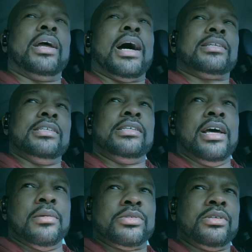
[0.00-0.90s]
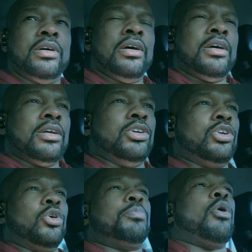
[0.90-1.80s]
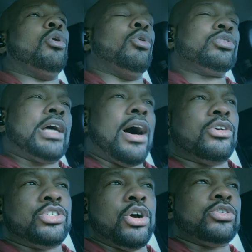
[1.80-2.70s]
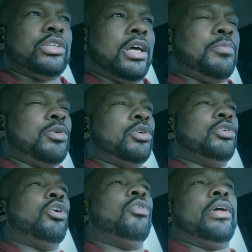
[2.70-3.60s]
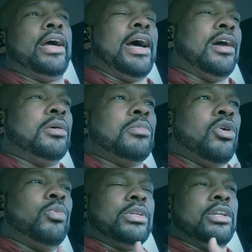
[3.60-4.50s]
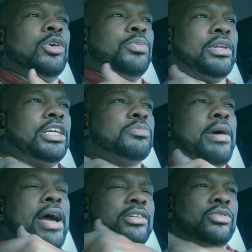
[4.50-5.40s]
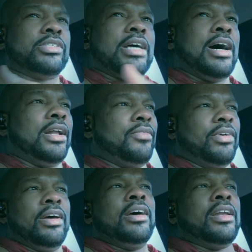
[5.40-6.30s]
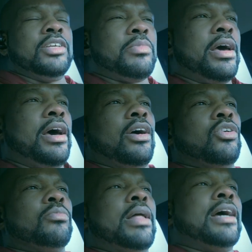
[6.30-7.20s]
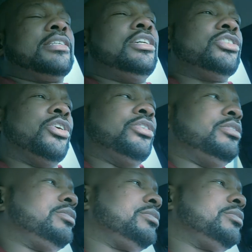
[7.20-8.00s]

They got these damn, polo style shirts that they pull you over. They have them on with the little police badge on the side of it. This man had on a black t-shirt.